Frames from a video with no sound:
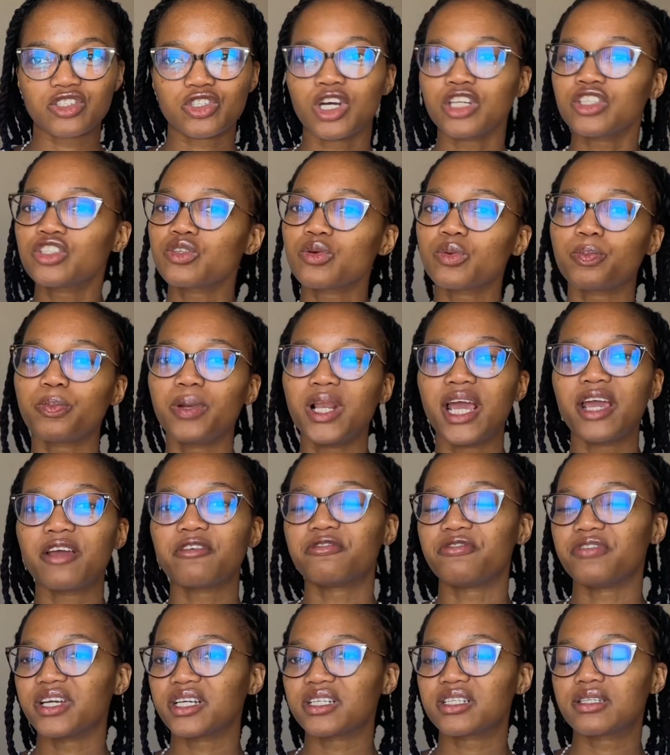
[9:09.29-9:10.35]
Not to
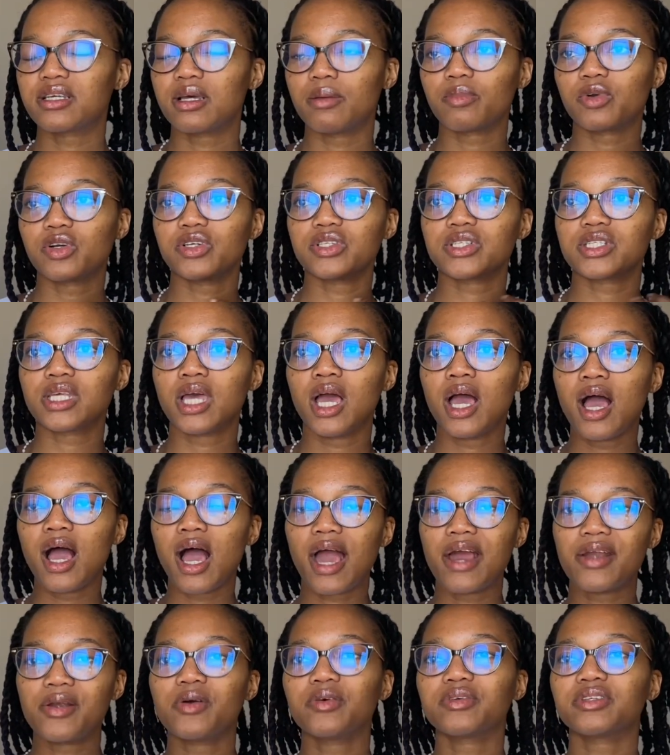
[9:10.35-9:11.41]
play victim, because
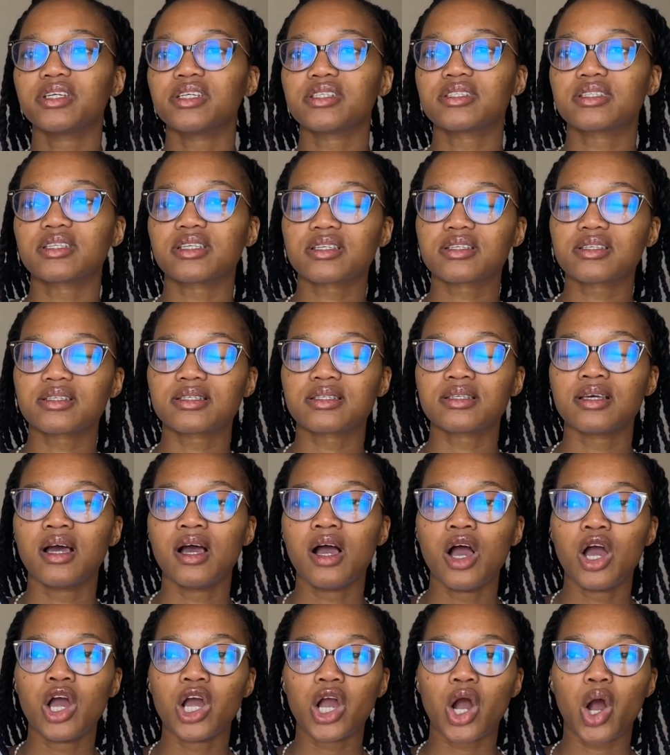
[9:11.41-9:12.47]
I know there's this
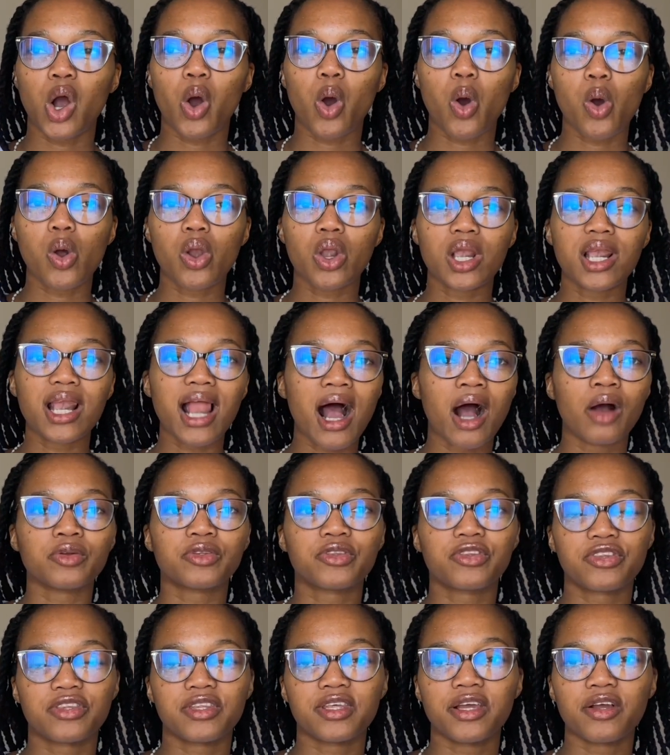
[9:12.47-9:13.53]

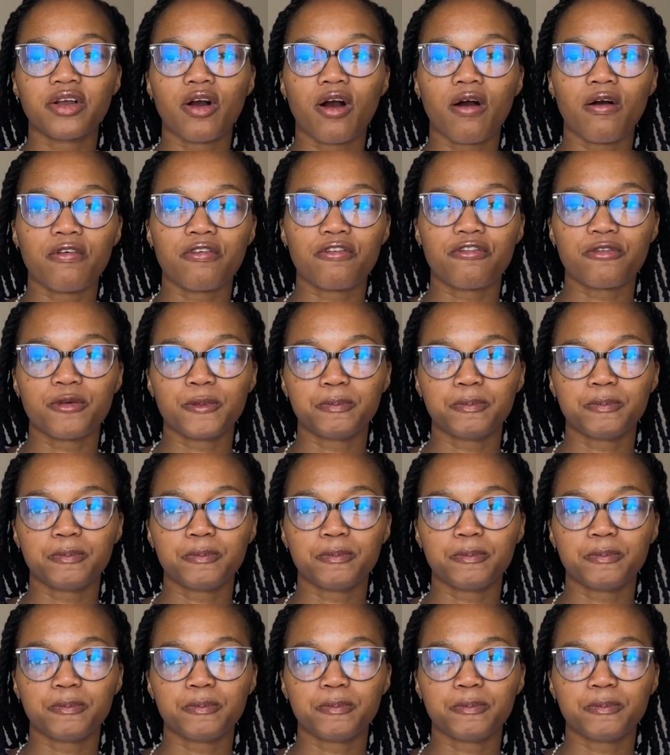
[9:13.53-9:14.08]
loud thing of